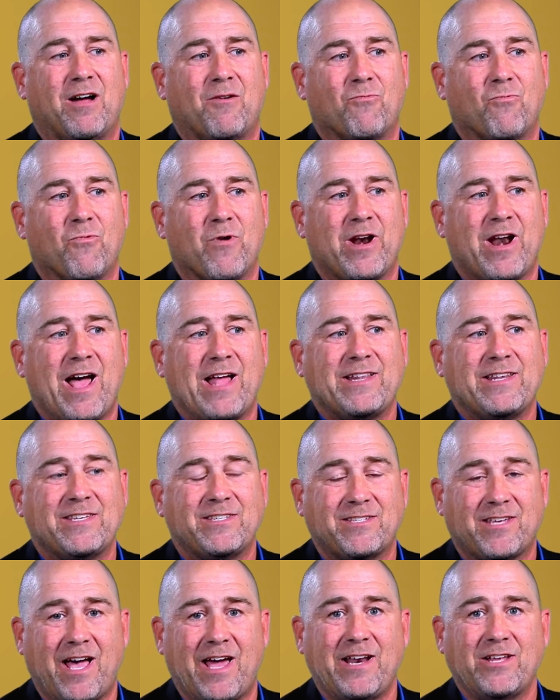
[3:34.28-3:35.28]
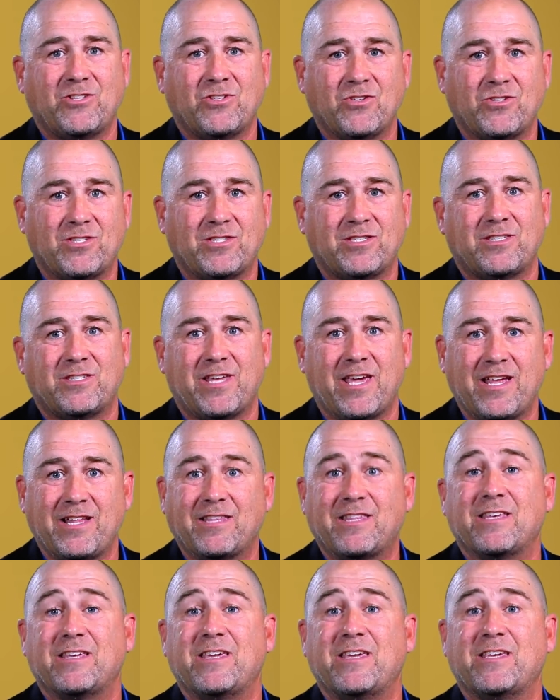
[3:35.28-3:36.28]
When I decided to
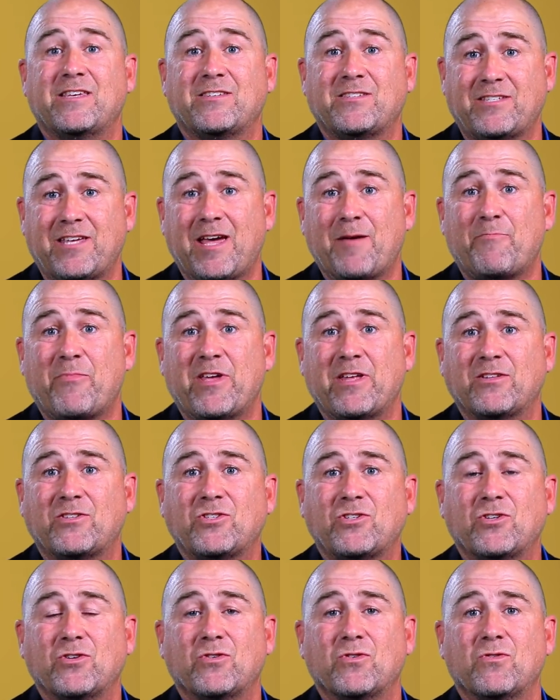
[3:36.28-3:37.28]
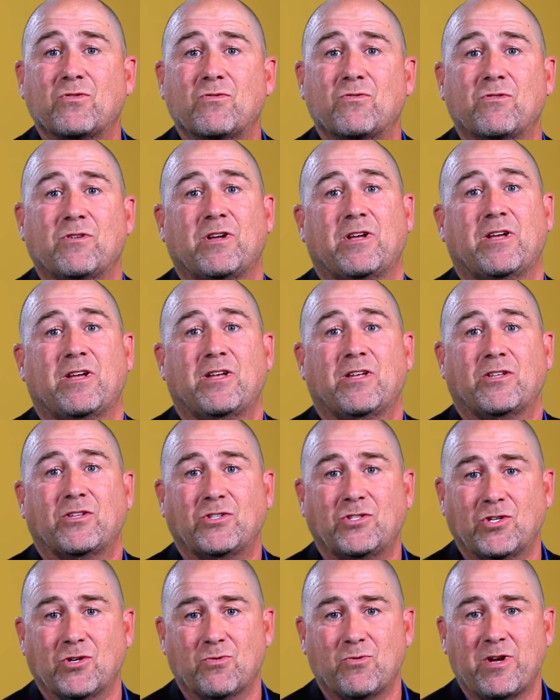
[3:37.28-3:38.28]
take the step into
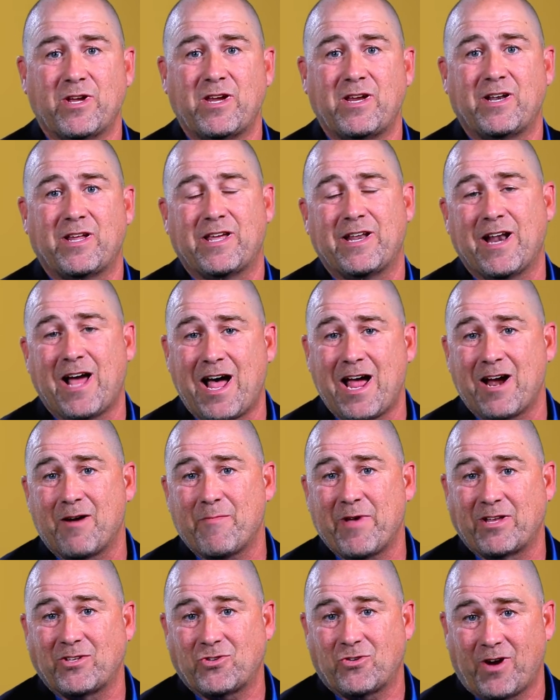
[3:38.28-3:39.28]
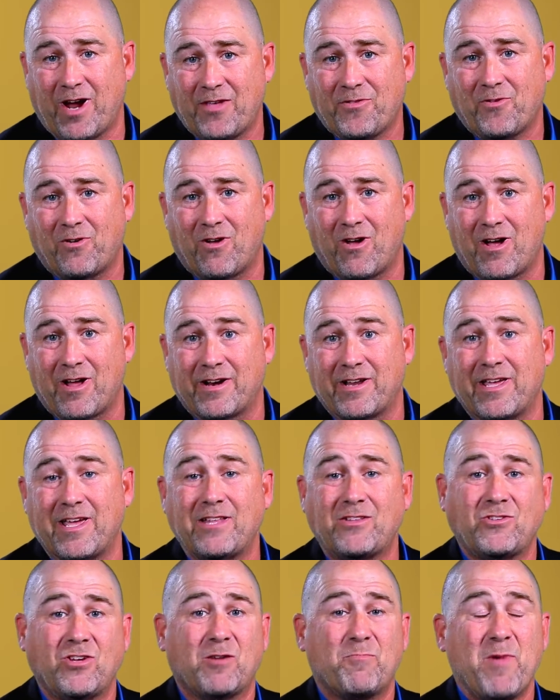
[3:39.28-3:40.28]
doing an Ironman triathlon,
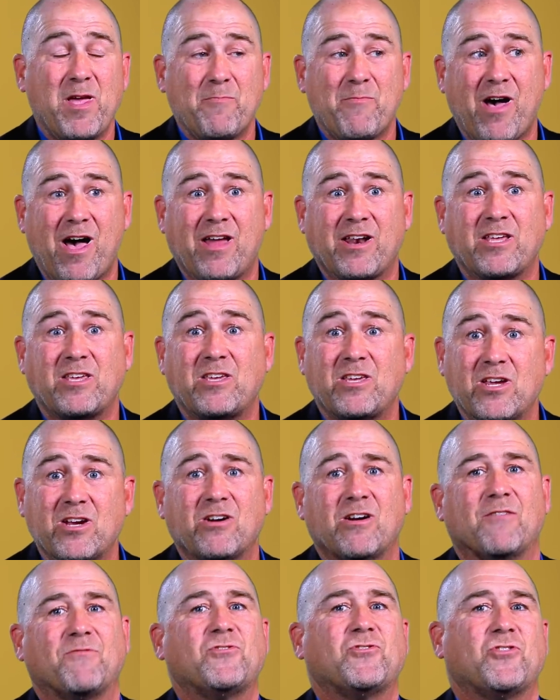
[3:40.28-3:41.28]
it took me about a year of